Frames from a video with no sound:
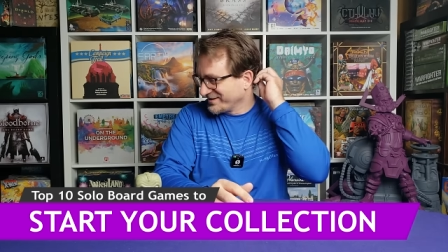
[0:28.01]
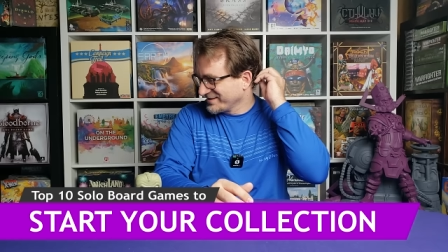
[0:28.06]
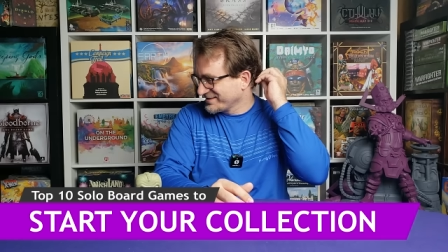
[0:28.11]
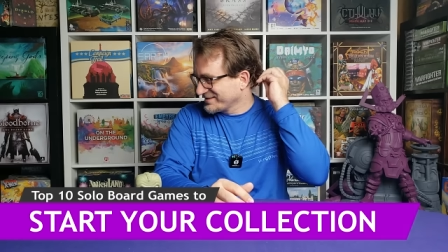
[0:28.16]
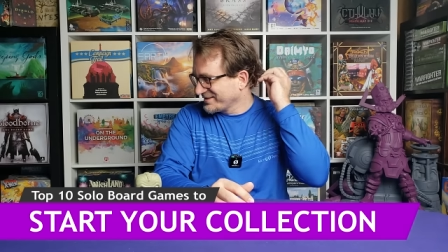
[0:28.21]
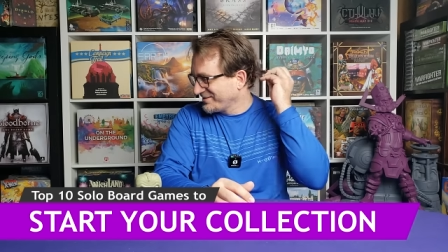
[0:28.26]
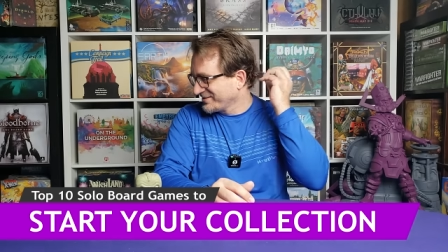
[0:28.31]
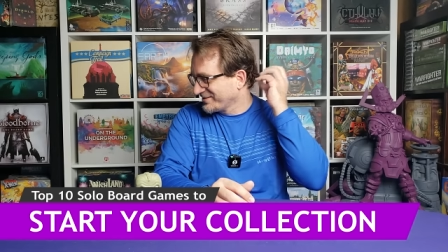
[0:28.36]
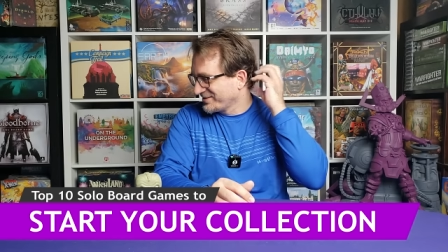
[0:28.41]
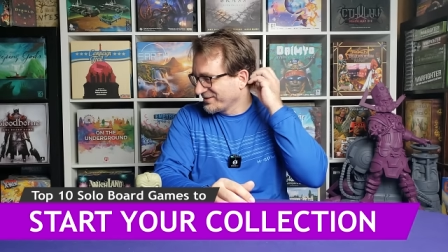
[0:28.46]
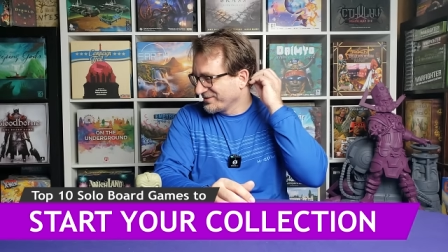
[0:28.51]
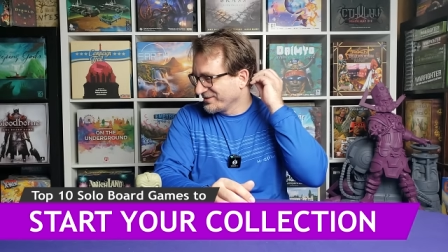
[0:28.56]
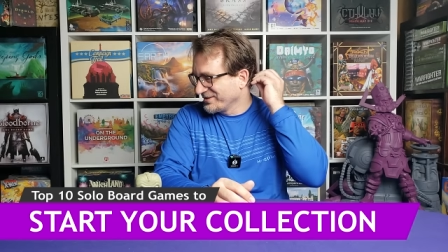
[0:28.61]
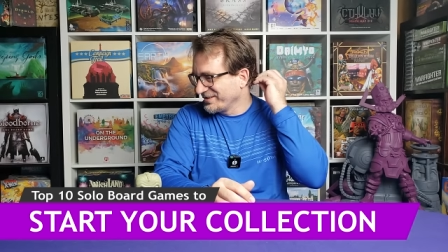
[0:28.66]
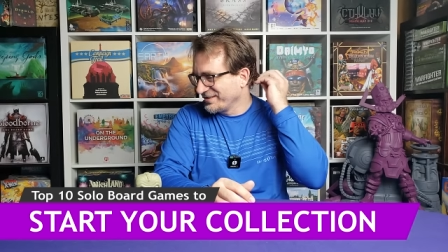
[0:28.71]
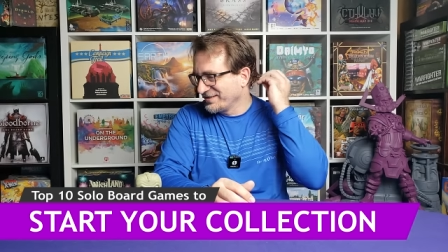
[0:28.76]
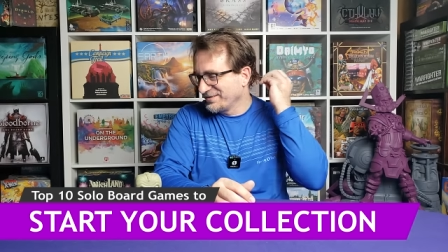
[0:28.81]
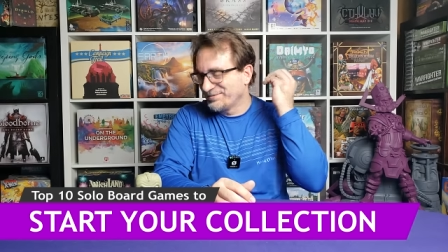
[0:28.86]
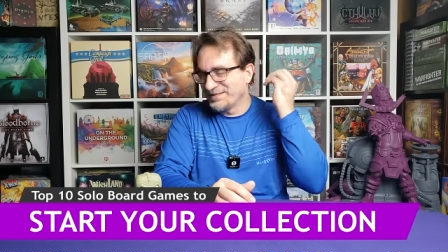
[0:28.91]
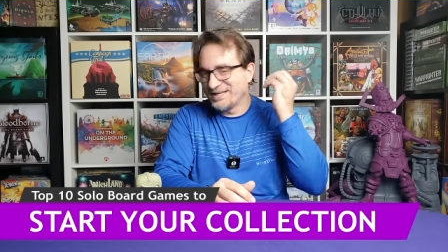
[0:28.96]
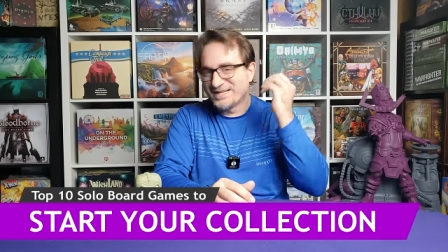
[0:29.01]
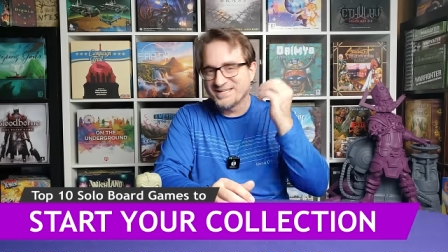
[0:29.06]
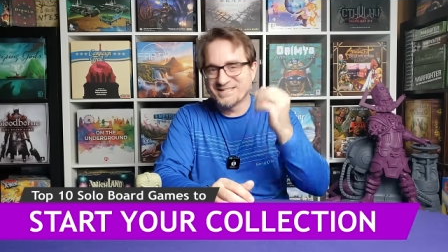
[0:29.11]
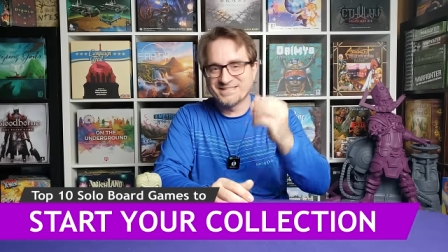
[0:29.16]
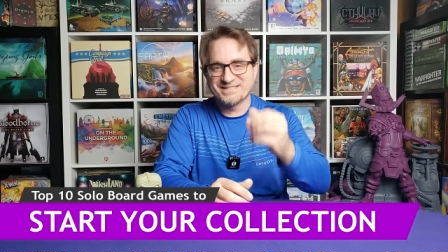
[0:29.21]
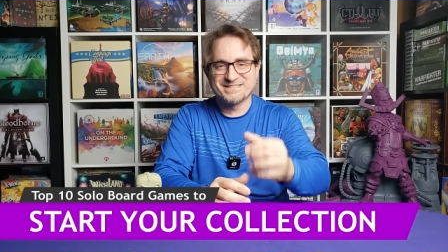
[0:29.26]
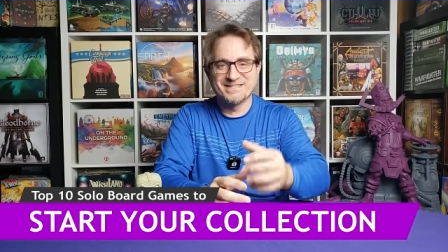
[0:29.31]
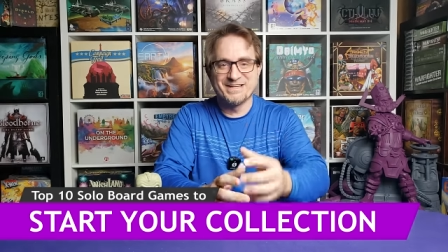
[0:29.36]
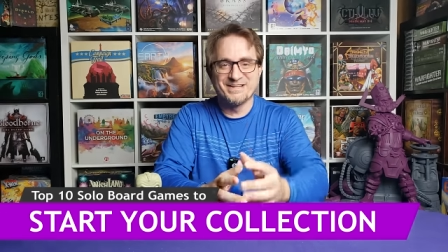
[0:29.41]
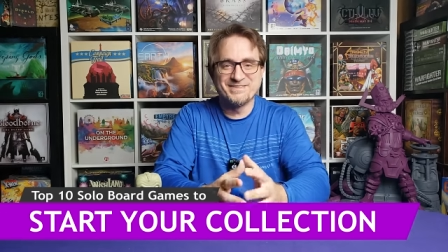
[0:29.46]
It's all curly in the back
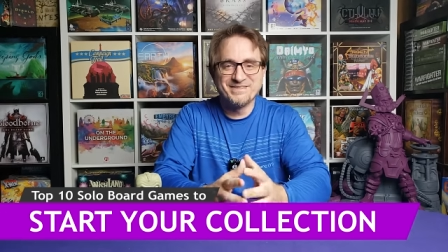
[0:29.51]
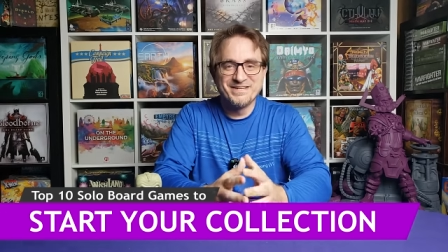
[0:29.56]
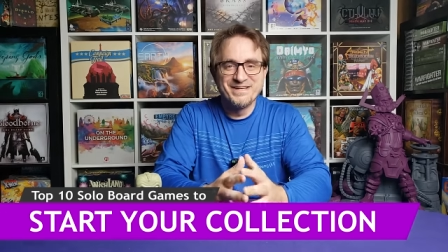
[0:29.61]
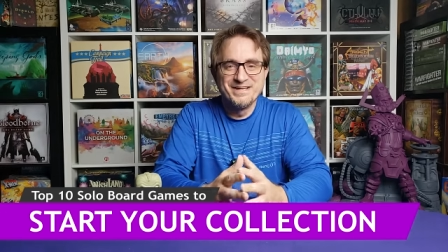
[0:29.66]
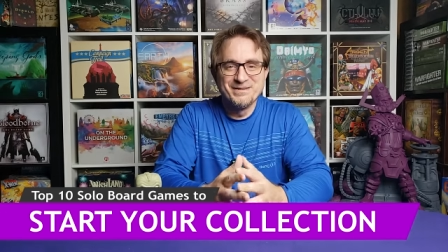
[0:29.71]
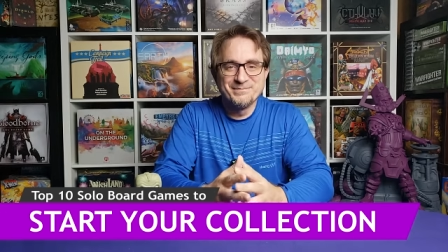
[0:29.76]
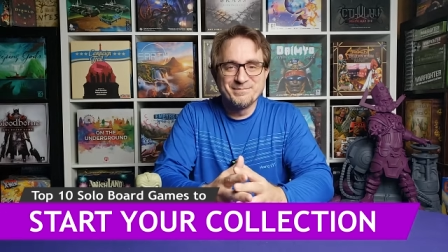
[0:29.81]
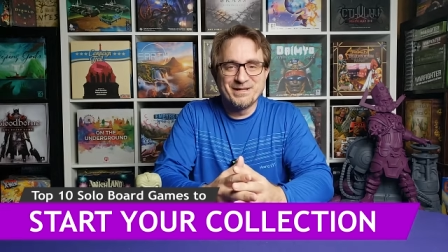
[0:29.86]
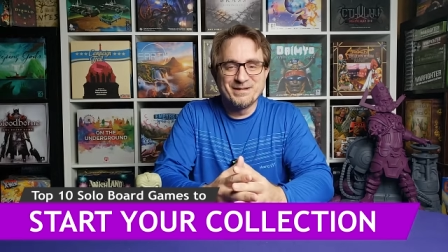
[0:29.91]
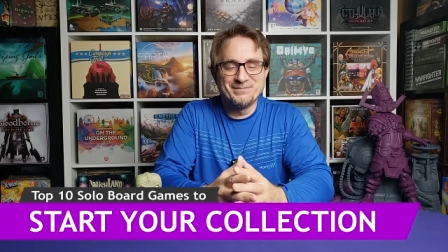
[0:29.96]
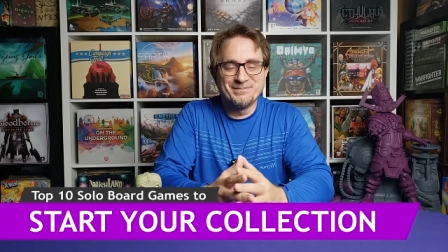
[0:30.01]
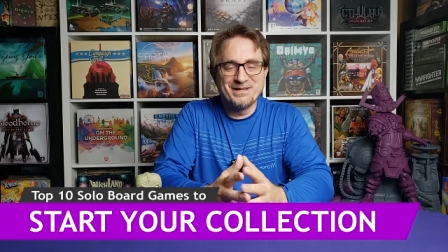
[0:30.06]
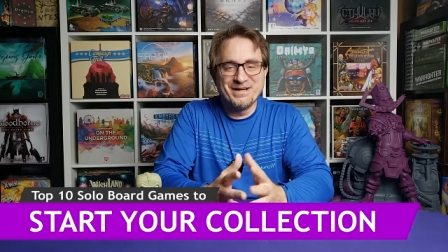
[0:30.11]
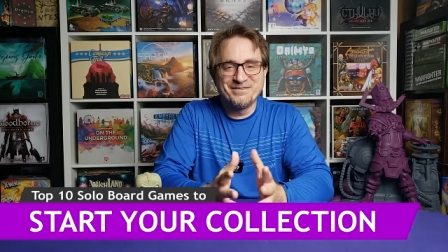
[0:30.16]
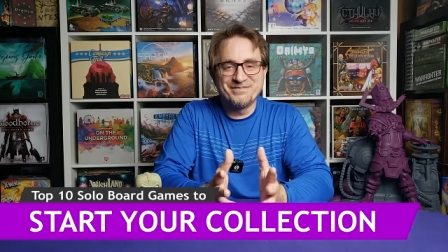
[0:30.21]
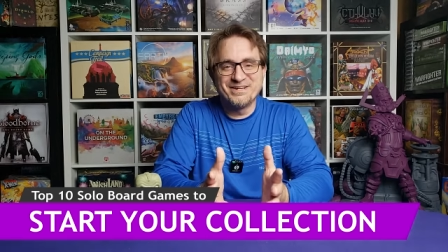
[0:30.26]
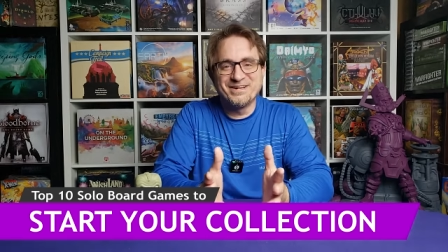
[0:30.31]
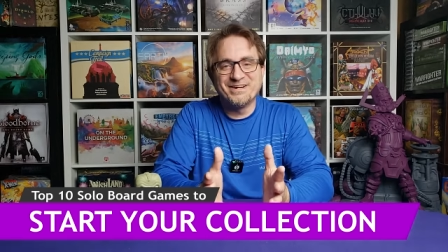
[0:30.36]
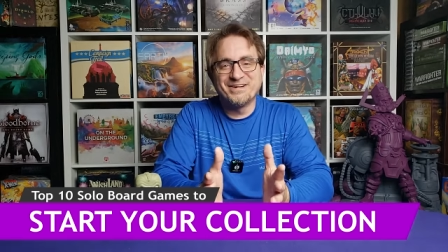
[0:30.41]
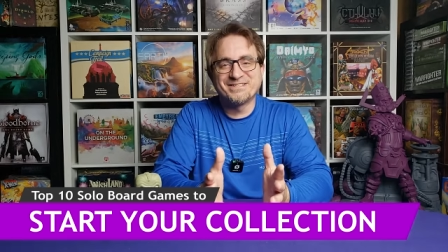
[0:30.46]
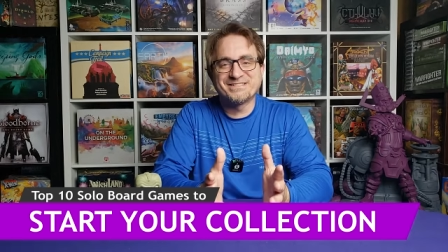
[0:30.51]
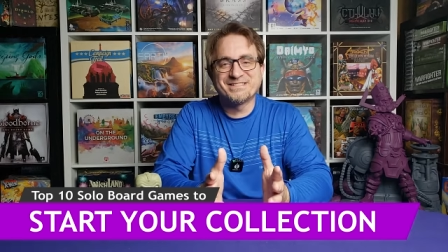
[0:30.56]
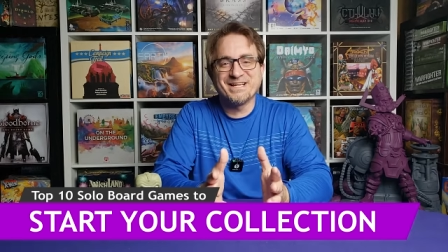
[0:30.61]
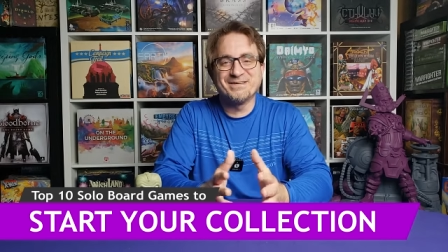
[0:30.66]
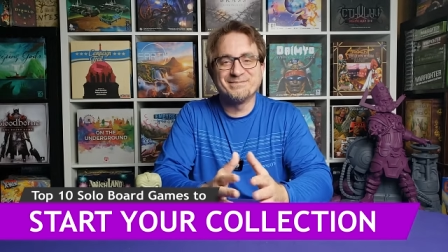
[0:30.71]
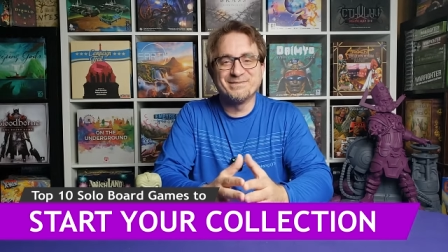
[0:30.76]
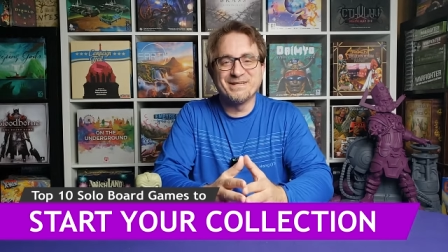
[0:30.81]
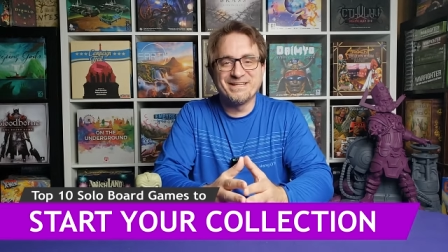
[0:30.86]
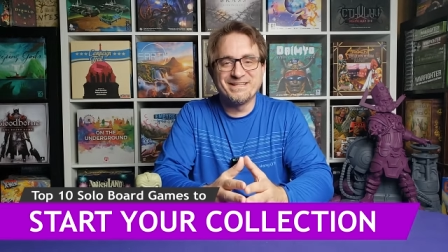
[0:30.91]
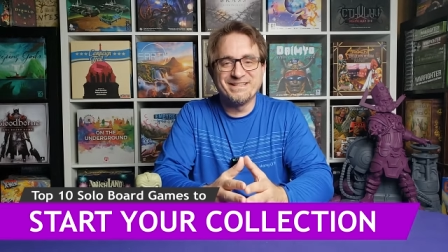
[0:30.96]
and stuff but I'm having a hard
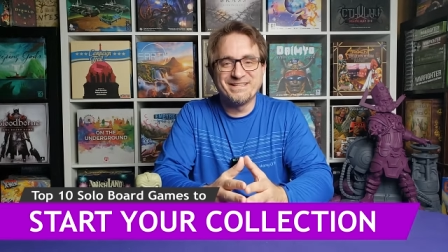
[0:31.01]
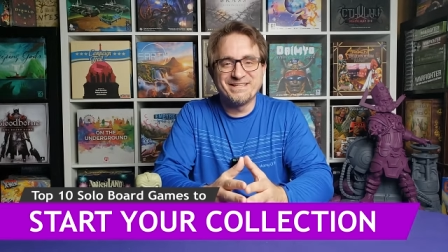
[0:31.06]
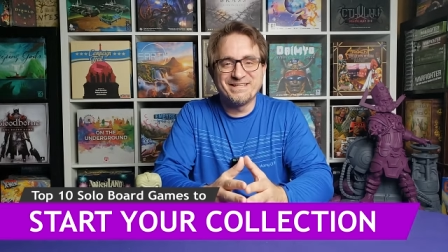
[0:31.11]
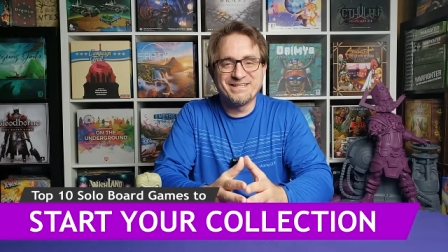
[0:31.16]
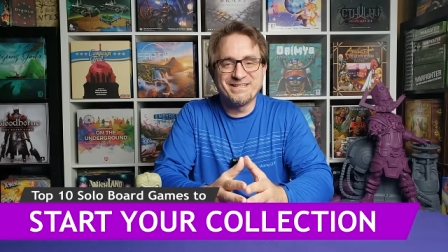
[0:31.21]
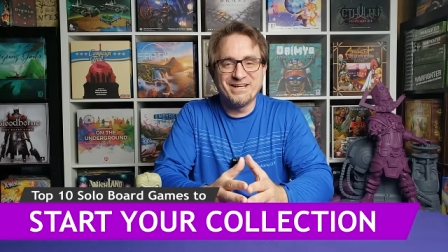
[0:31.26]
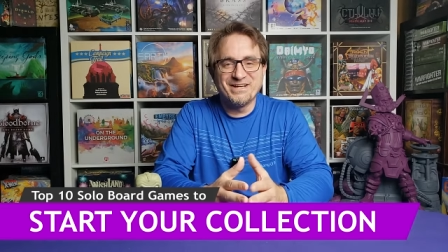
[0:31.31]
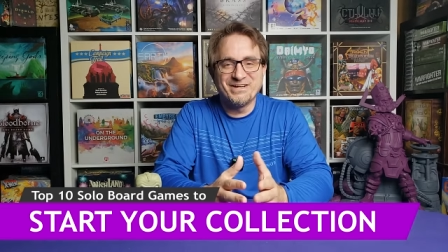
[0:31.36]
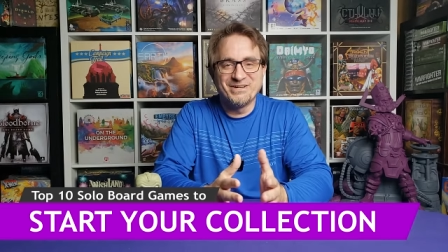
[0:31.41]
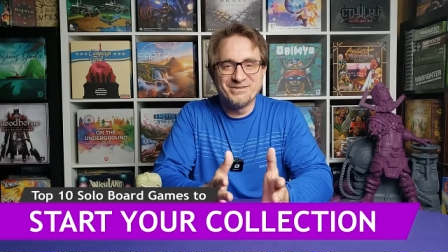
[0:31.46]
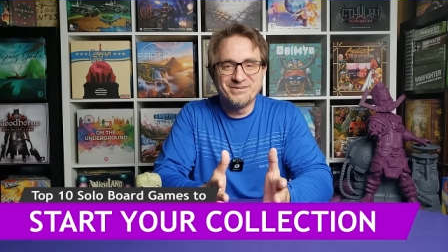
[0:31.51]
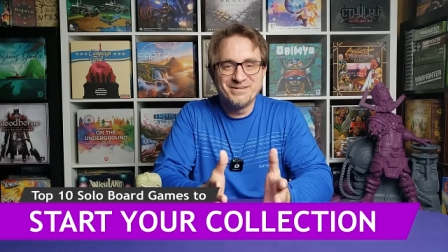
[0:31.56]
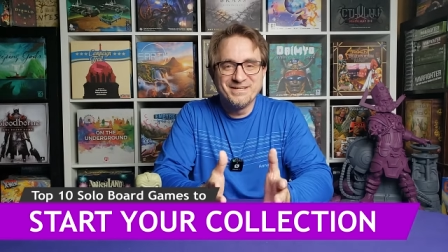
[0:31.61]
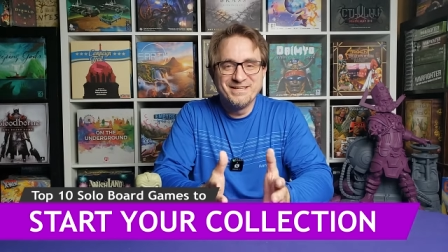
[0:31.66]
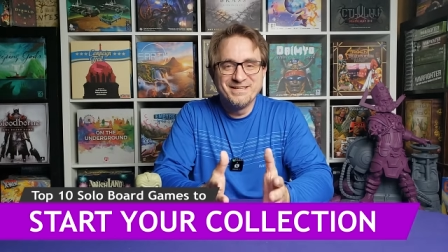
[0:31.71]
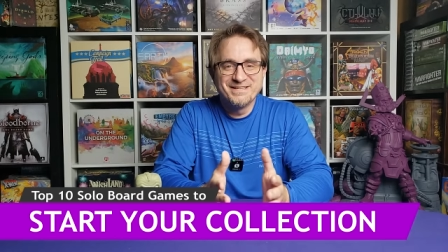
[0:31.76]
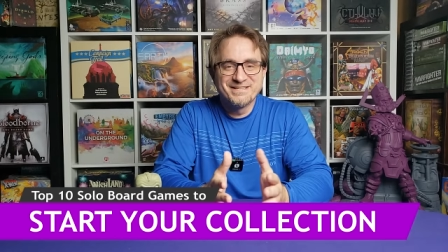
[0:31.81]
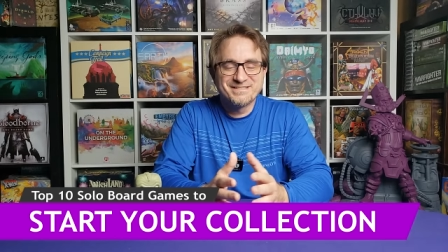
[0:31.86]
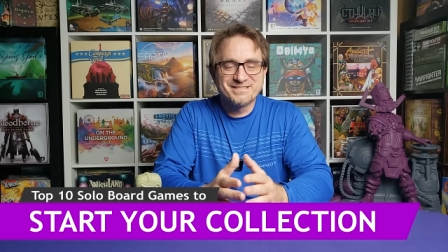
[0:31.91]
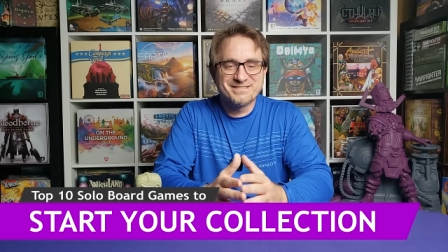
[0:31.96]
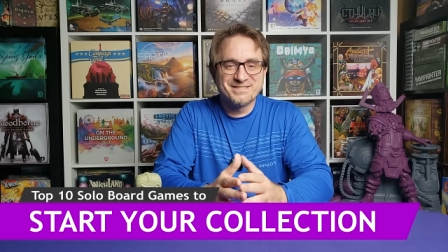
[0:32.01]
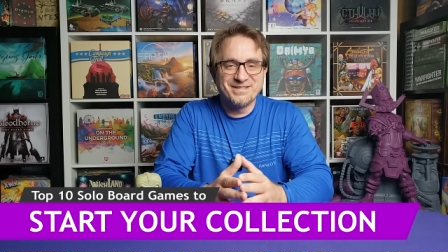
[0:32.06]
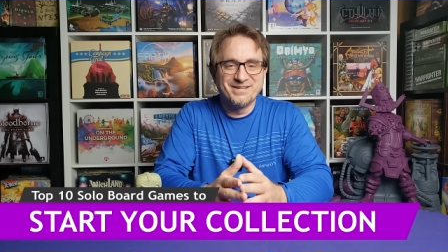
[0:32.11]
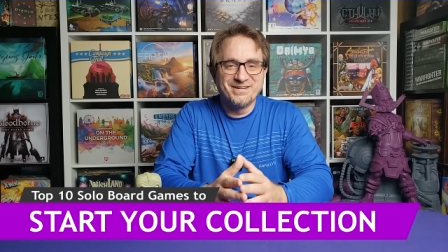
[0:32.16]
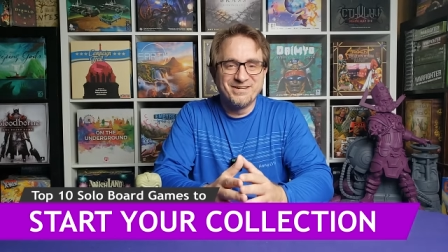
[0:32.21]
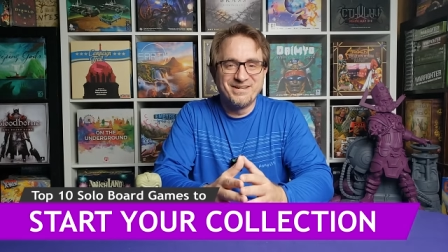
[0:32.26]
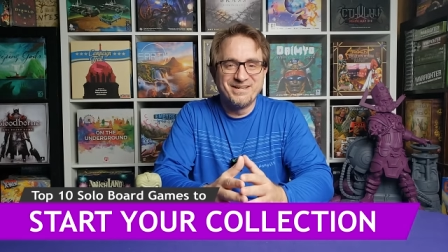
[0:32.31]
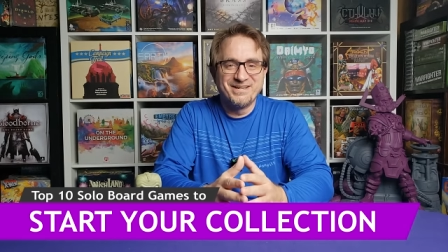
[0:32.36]
time letting it go. So